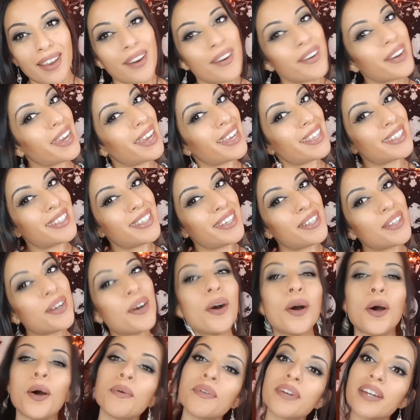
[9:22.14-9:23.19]
Okay, so you
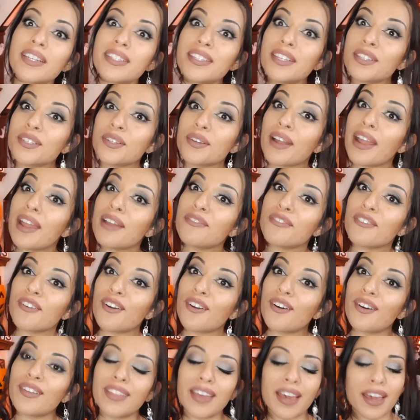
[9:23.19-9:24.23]
know Home Goods is great for
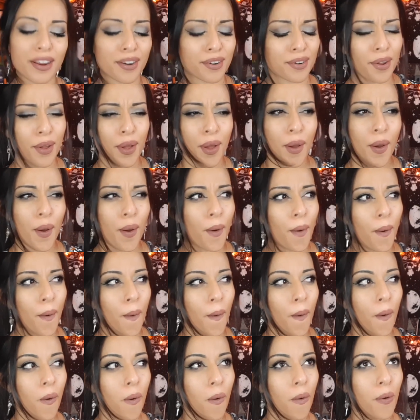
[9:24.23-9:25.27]
all that
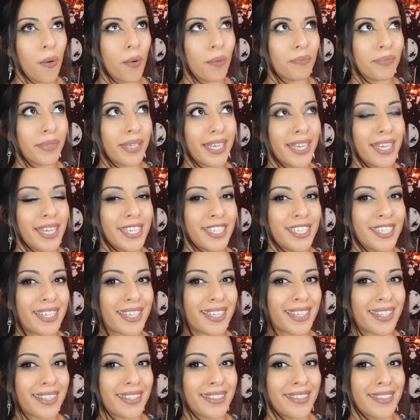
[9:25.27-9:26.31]
home
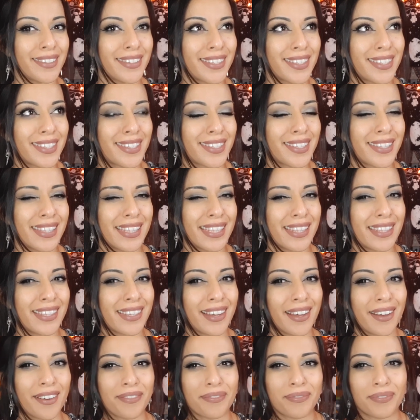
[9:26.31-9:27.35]
kitchen
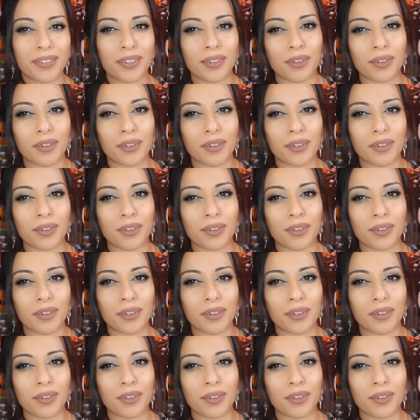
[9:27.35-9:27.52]
stuff.